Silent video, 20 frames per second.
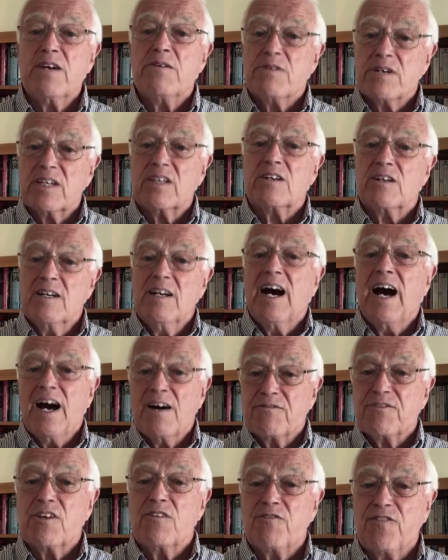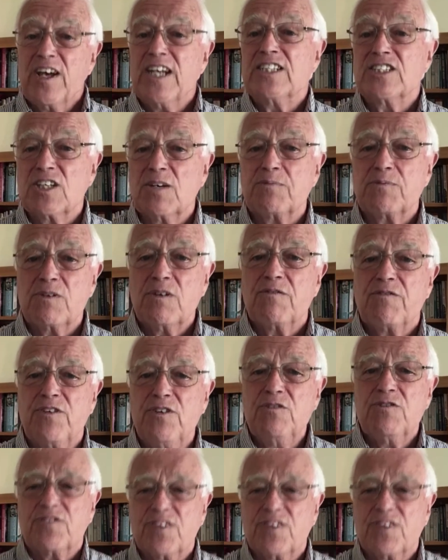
they were going to have to face up to a few